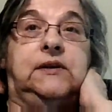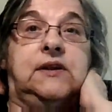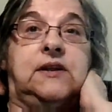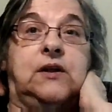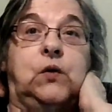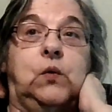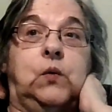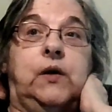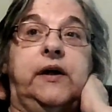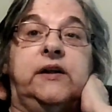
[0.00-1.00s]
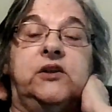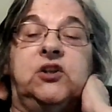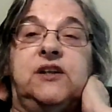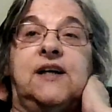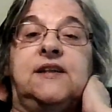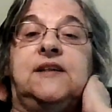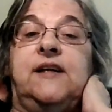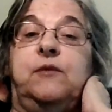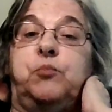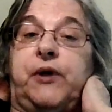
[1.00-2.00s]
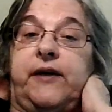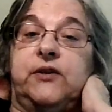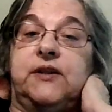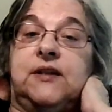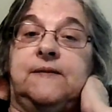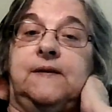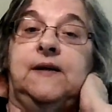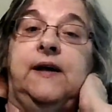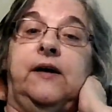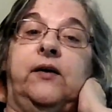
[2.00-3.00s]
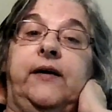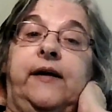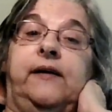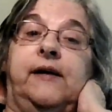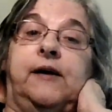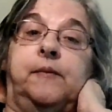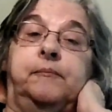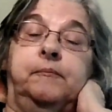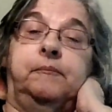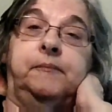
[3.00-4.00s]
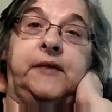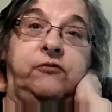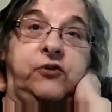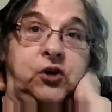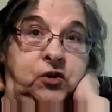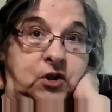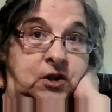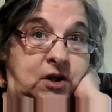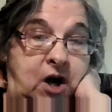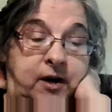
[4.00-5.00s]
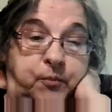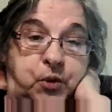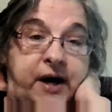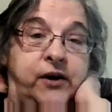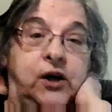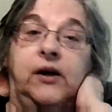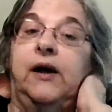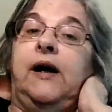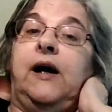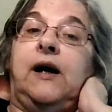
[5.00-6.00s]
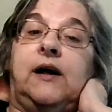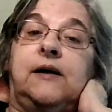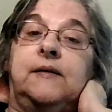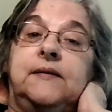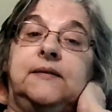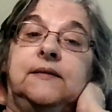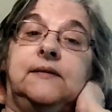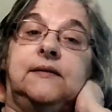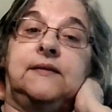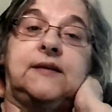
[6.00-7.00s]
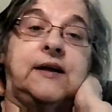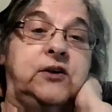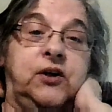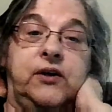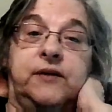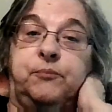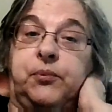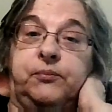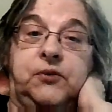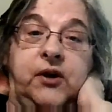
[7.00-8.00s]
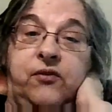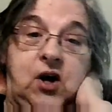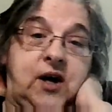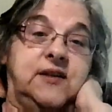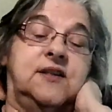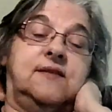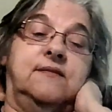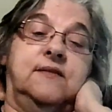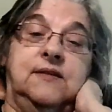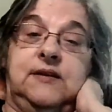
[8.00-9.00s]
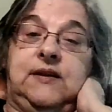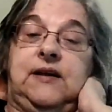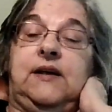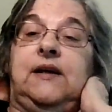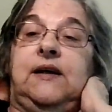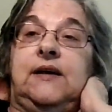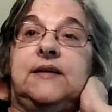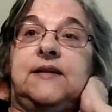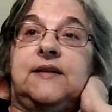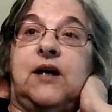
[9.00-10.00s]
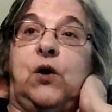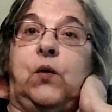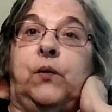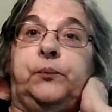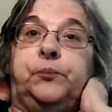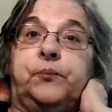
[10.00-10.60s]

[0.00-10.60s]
so she does need prayers. And if you not a prayer, send her good thoughts. So